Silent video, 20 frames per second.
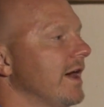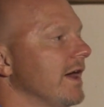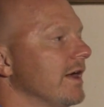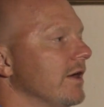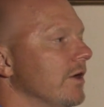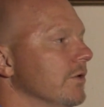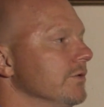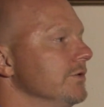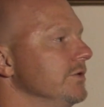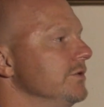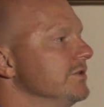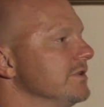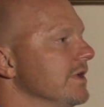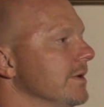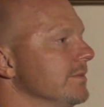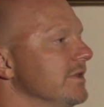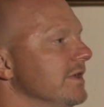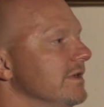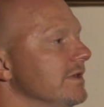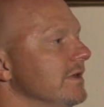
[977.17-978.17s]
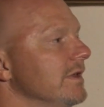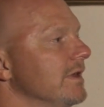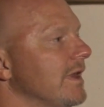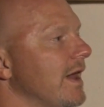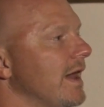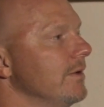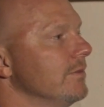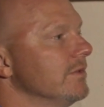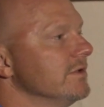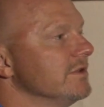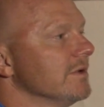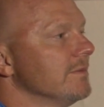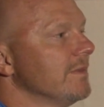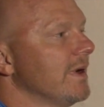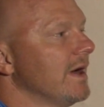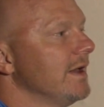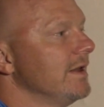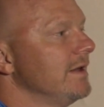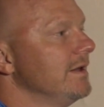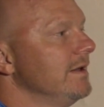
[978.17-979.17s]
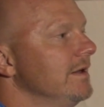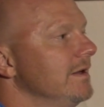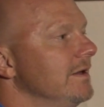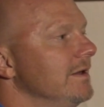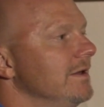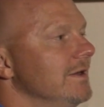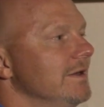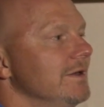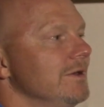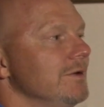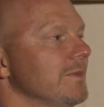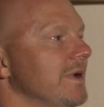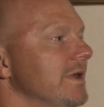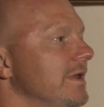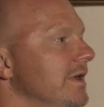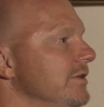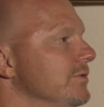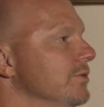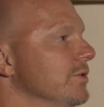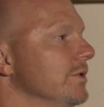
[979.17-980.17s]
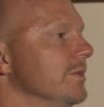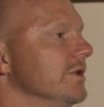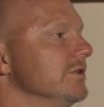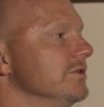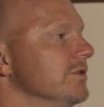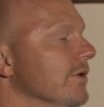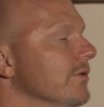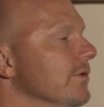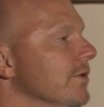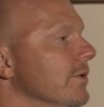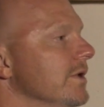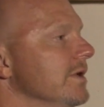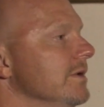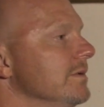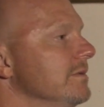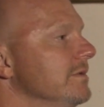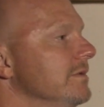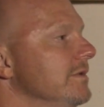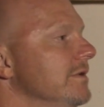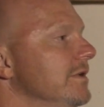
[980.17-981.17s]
I go do something at night with somebody, my day's pretty much over with.